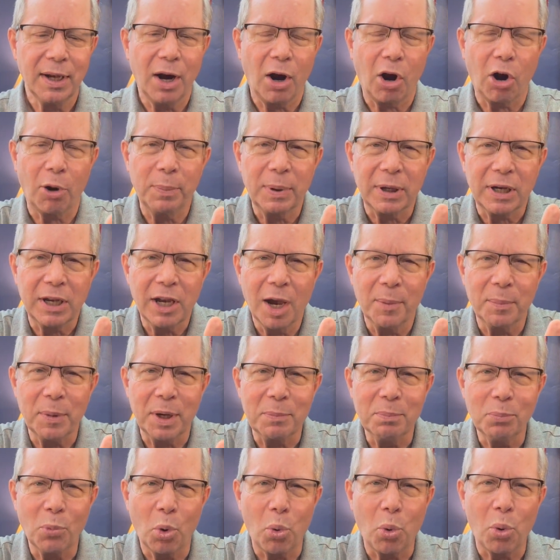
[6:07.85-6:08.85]
are
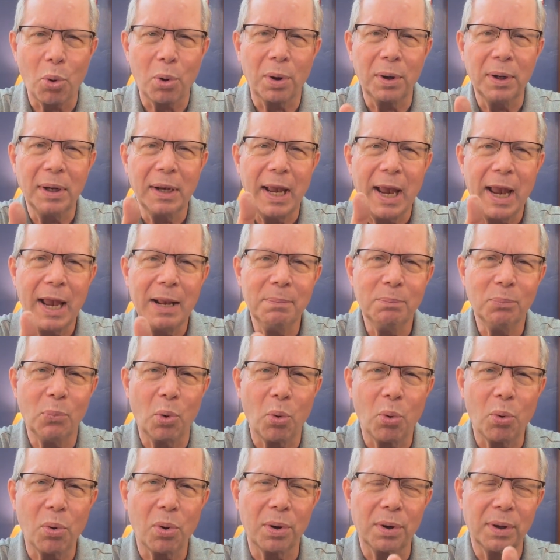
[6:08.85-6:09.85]
becoming more and
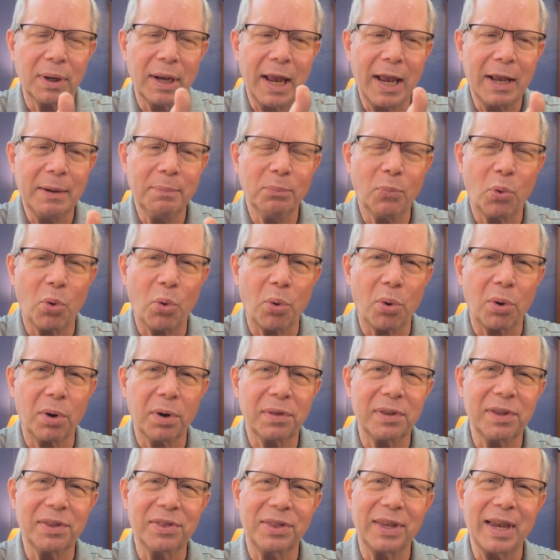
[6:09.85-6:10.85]
more and more
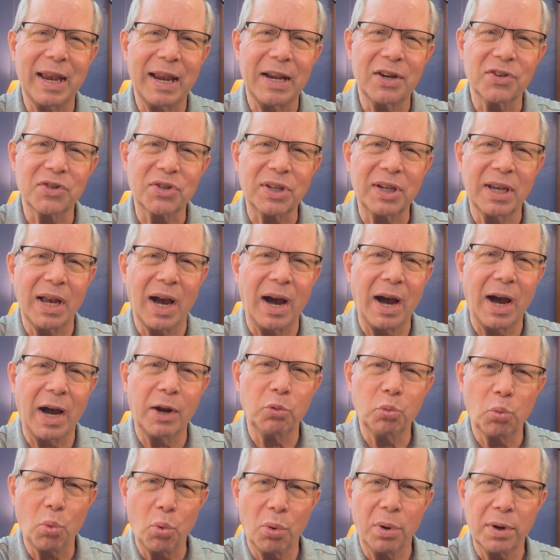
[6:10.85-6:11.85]
the things
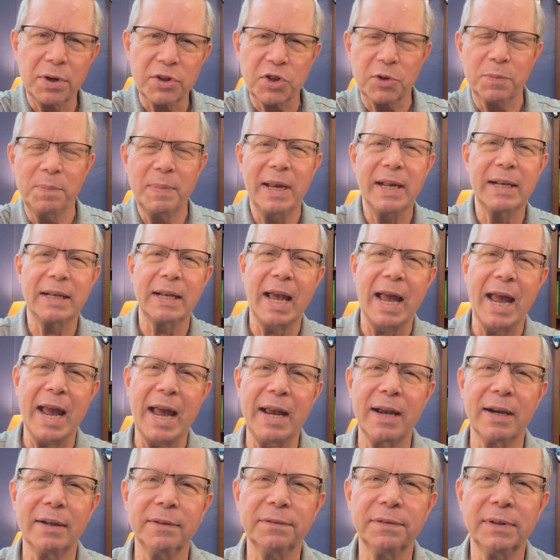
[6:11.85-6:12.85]
God wants me to
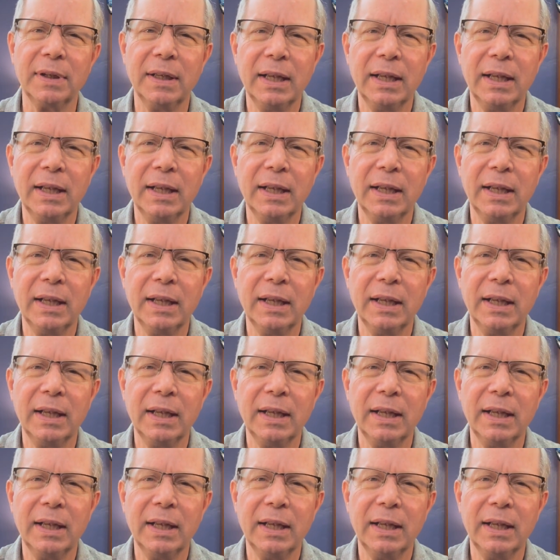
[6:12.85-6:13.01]
have.